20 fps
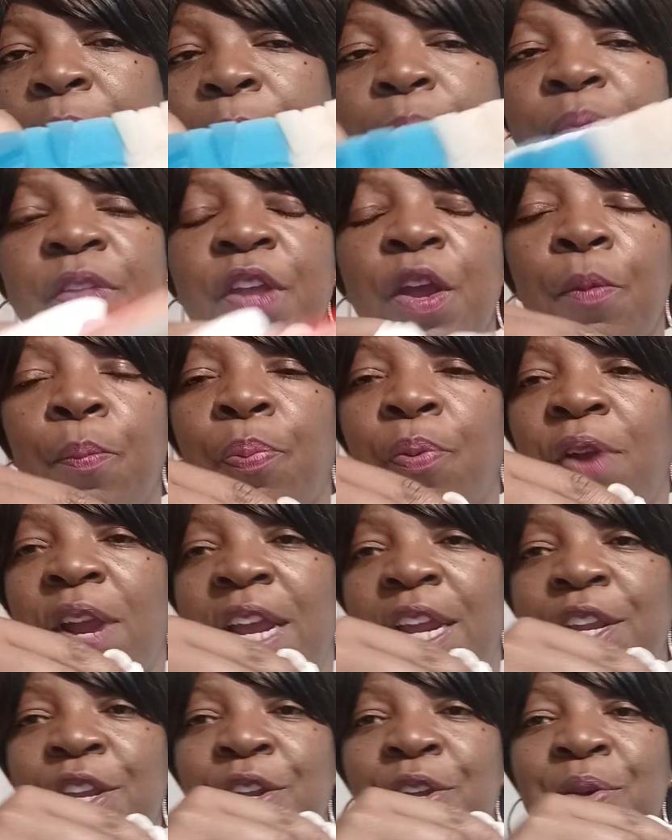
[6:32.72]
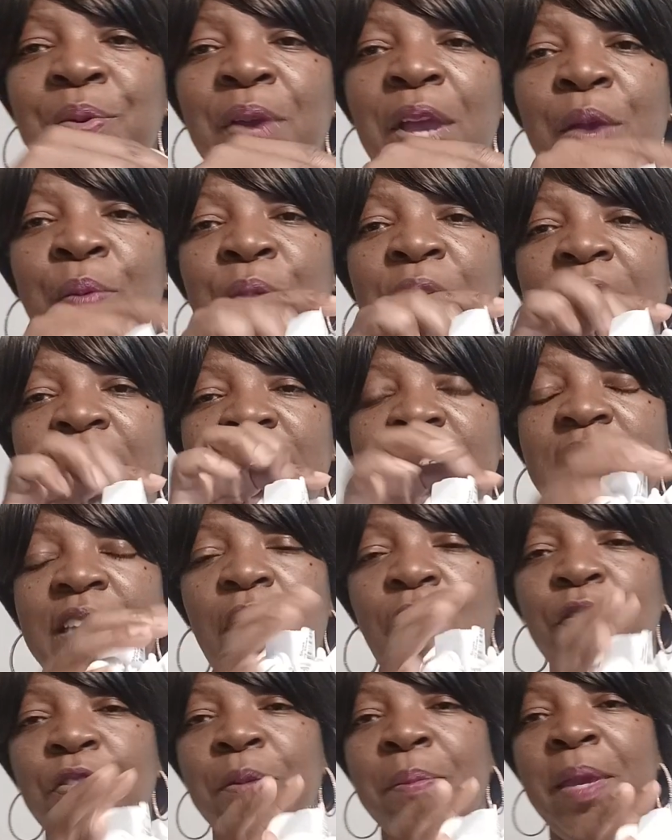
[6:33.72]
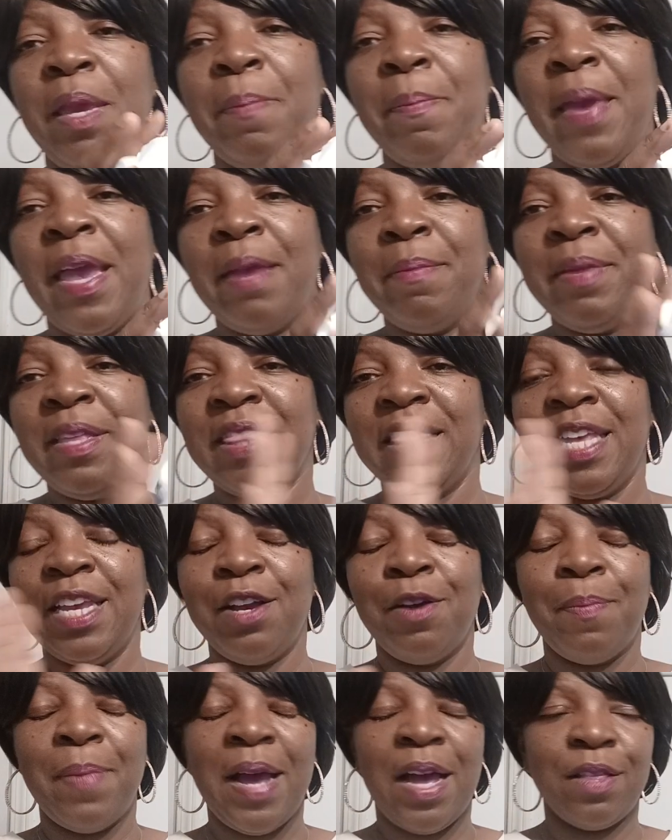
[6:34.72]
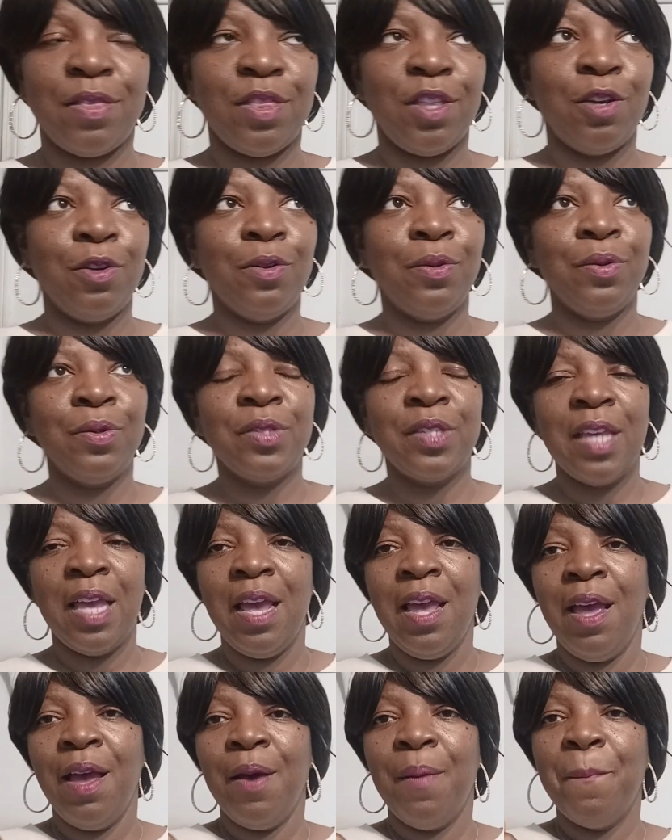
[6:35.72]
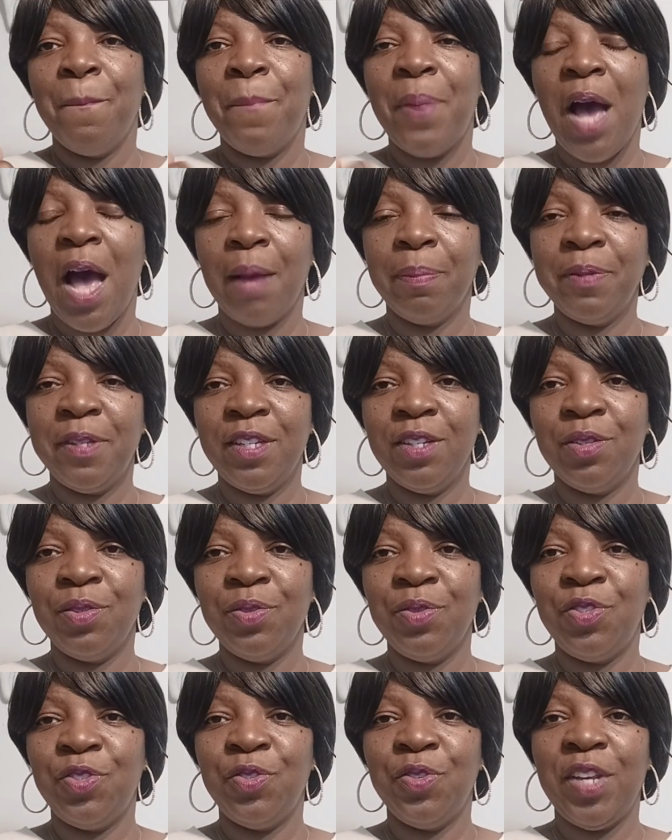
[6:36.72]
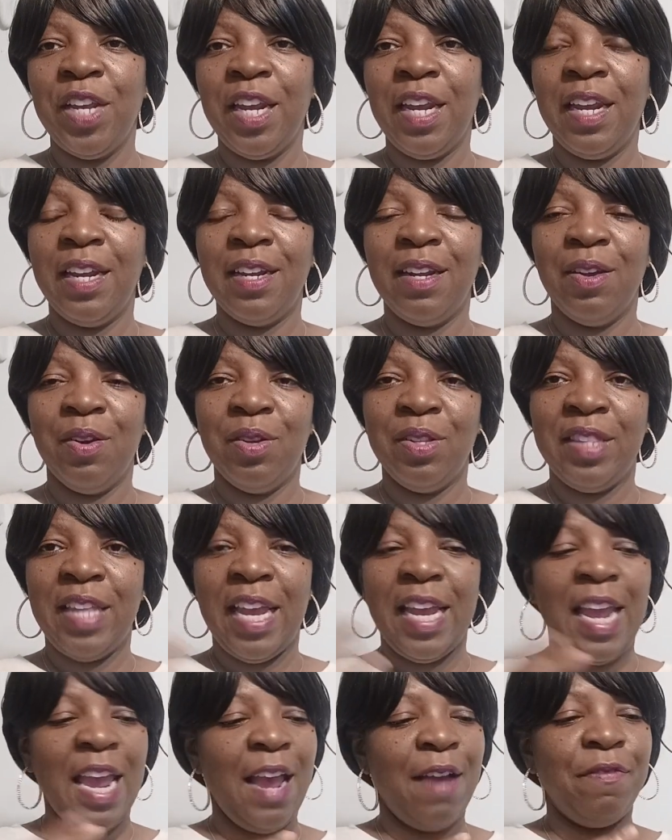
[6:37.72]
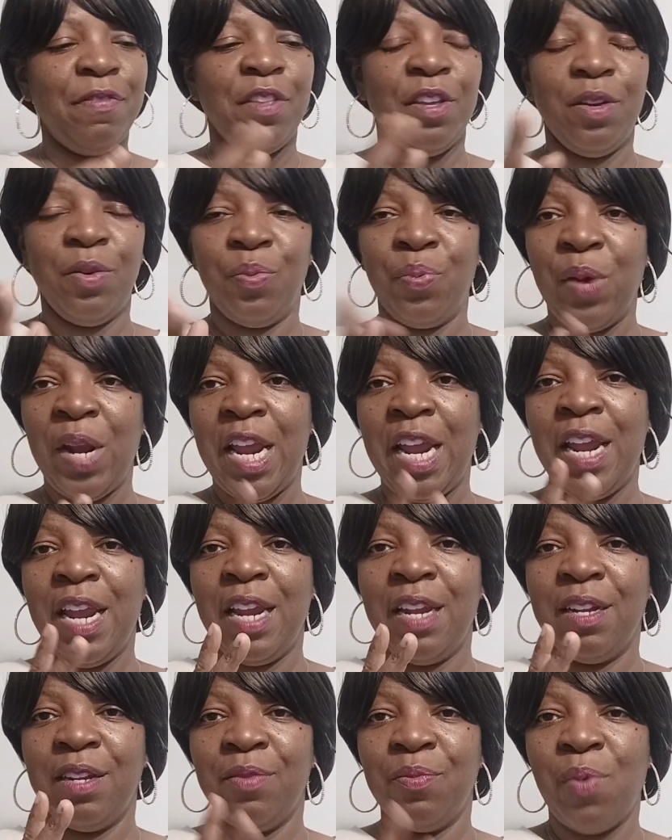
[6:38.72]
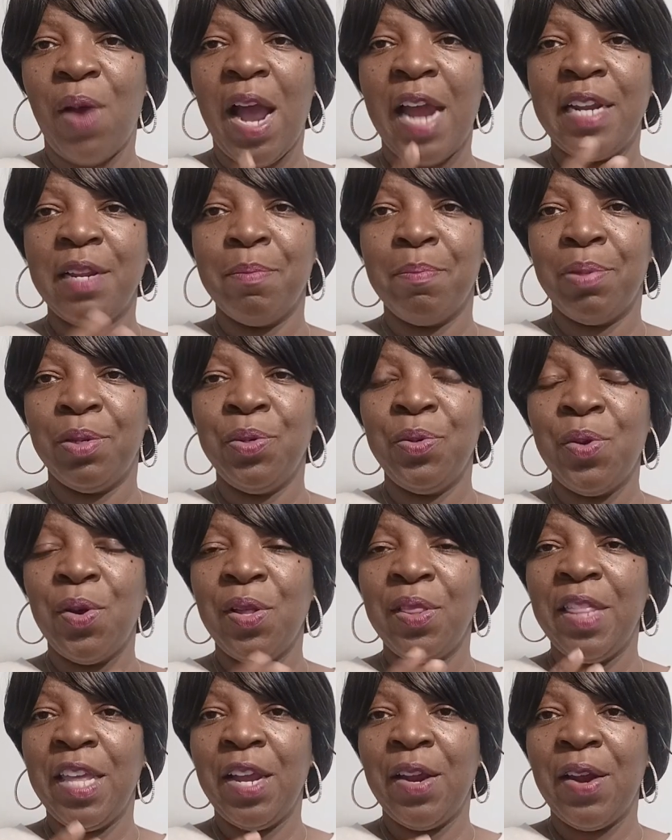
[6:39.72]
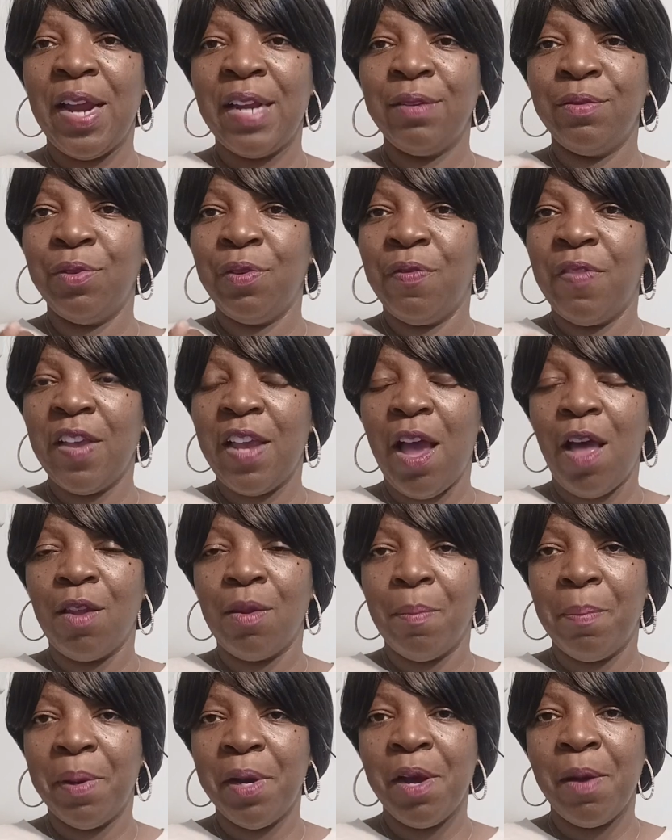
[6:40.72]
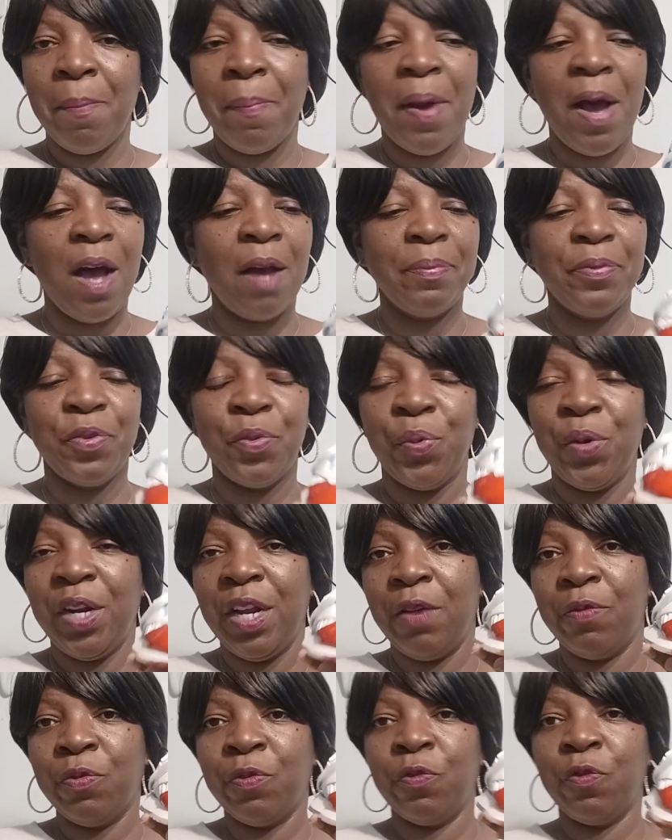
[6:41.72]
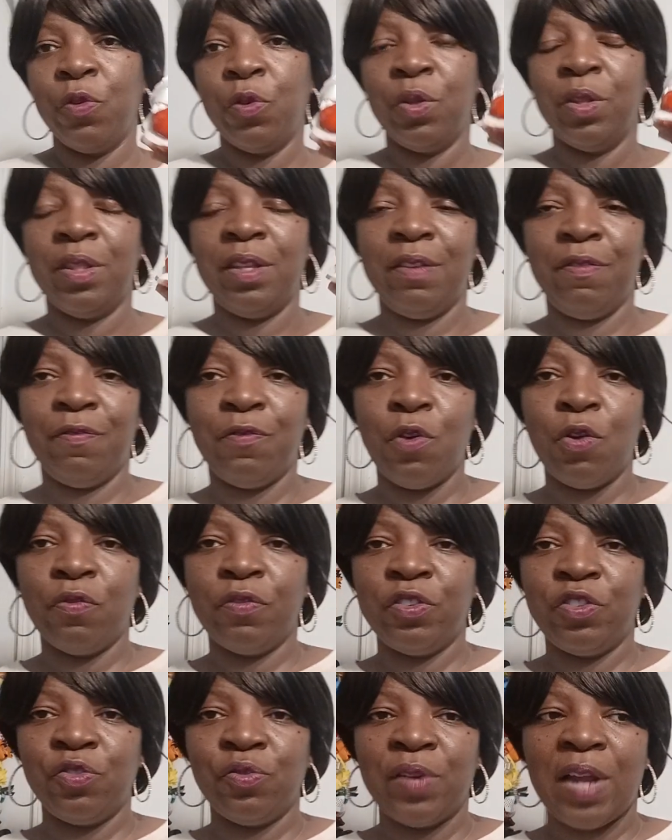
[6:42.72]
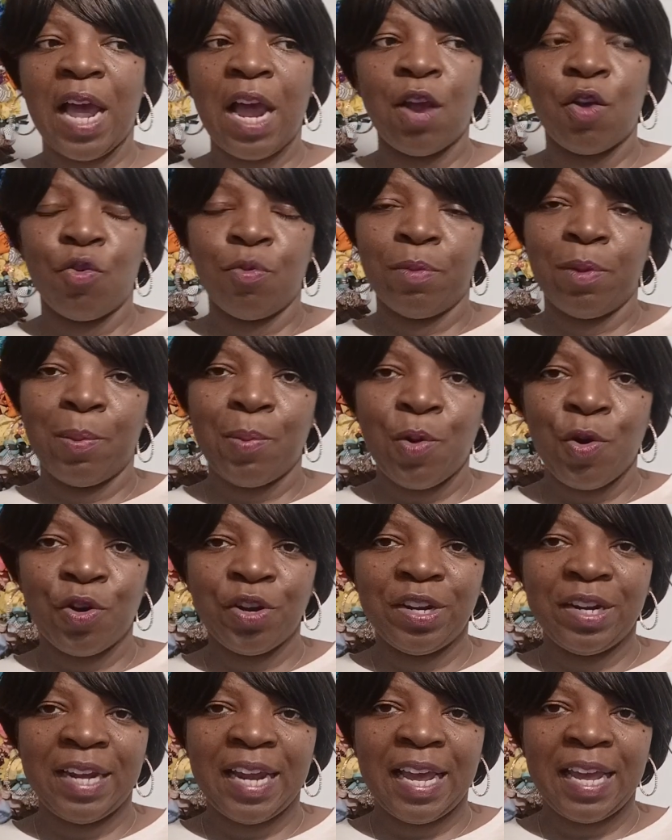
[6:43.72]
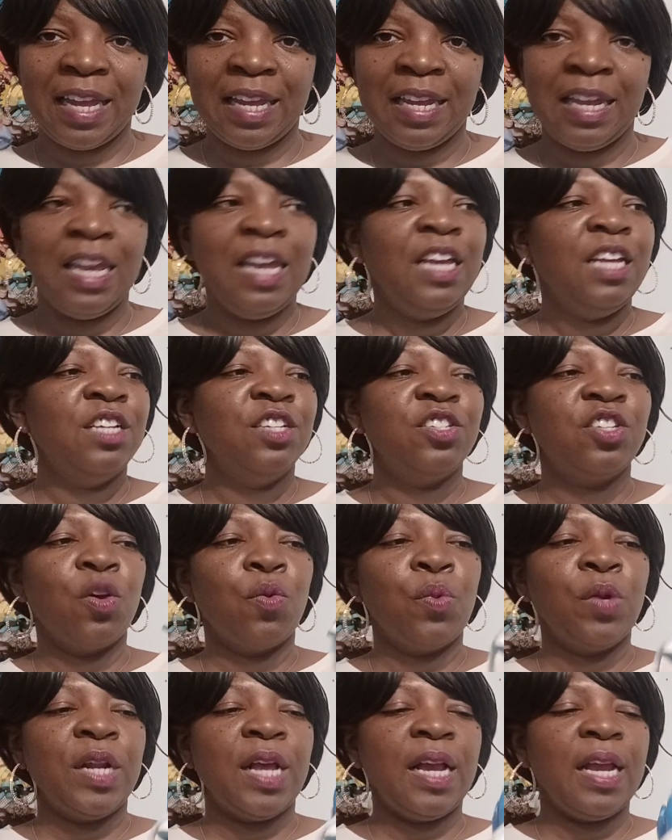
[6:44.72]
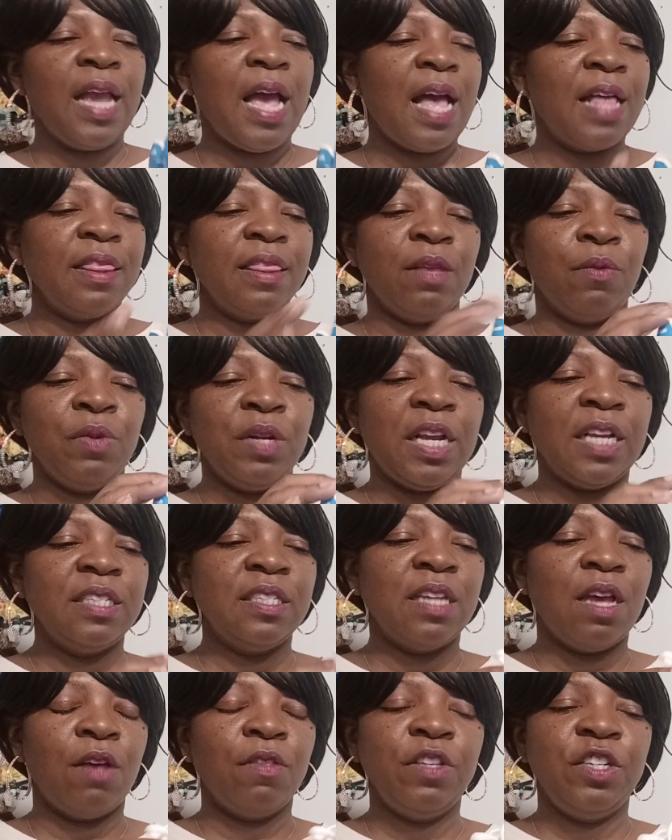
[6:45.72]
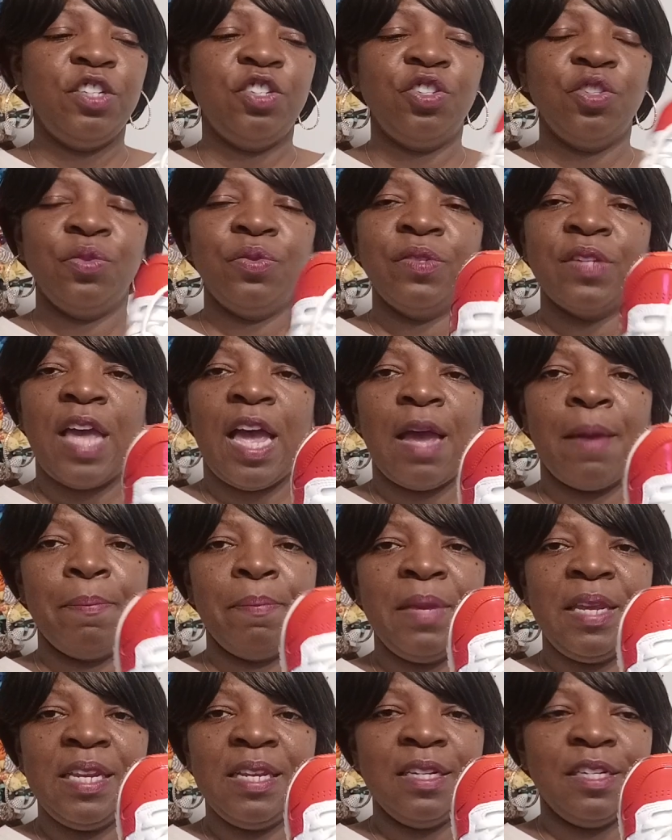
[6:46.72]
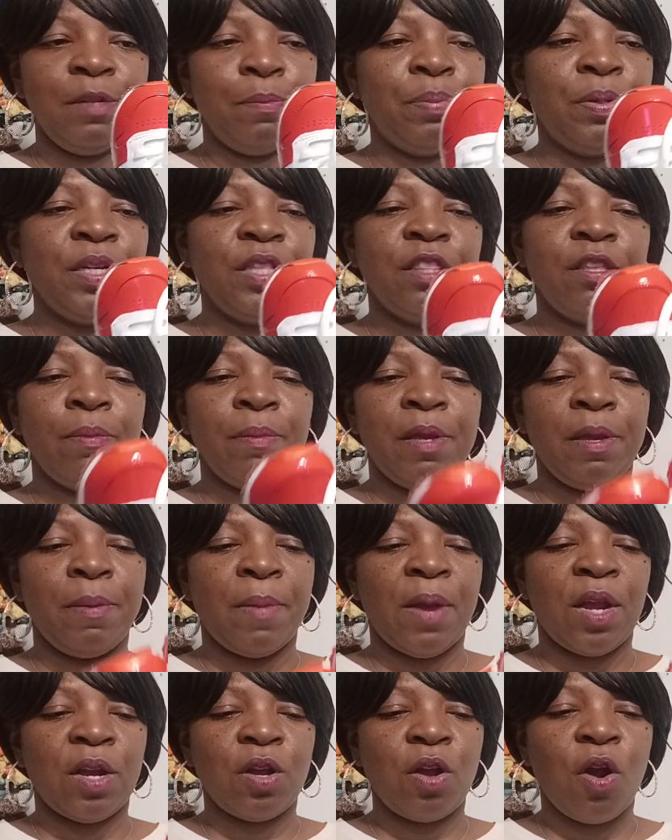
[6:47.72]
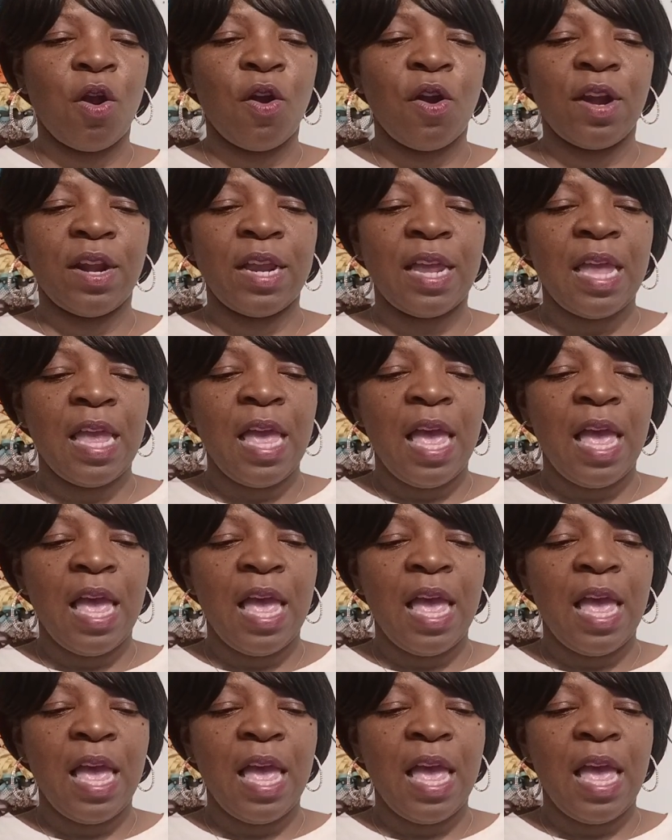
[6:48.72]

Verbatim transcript: They're brand new, and when I saw them, it made me think about those popsicles you get they have the red, white, and blue on there. I don't know if they call them Bomb Pops or whatever for the 4th of July or Memorial Day. So when I got, when I saw these shoes, I immediately put them in my cart.